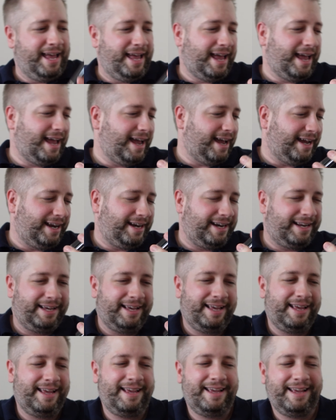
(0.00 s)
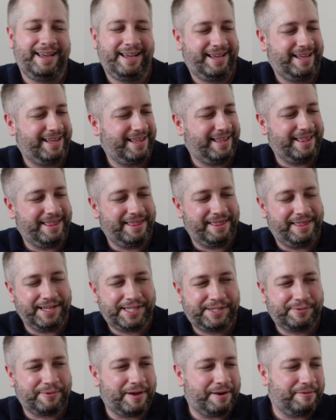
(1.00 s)
And
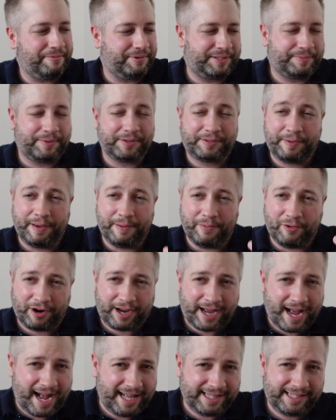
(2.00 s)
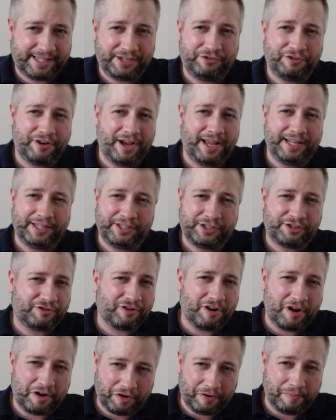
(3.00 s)
this one was supposed to be a more concentrated,
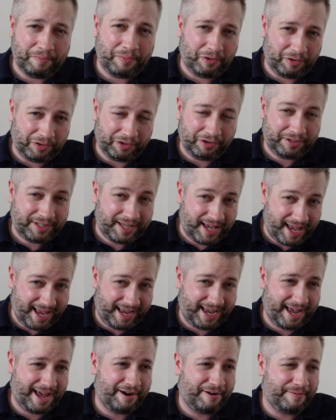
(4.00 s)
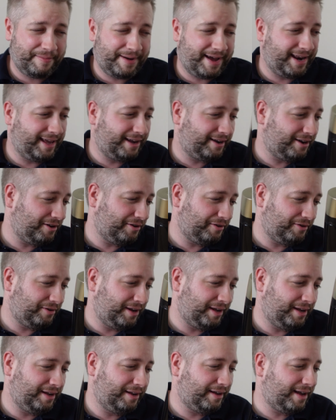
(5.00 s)
stronger, bolder take on Armani Code.
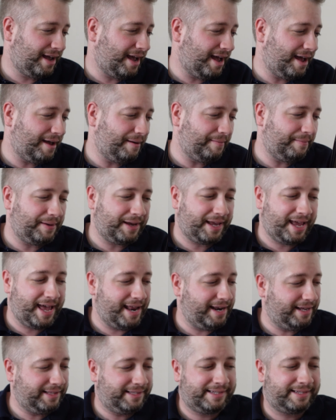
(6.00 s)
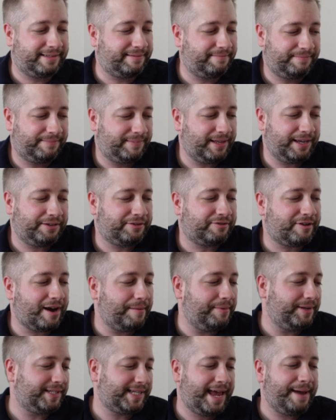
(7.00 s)
Um, again, it's they
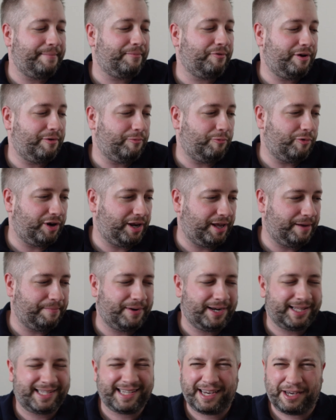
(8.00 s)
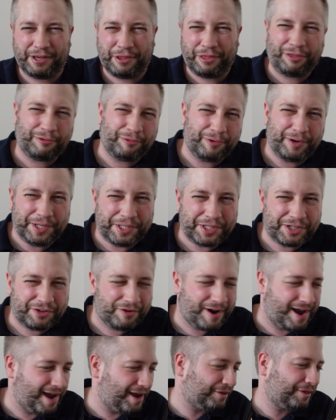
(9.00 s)
describe it as ambery woody, but it's like a three
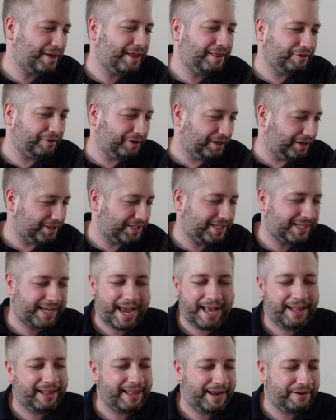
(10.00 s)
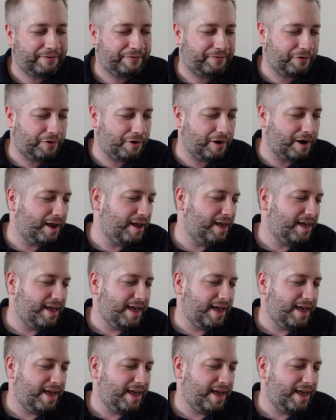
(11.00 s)
strength on their little scale out of four.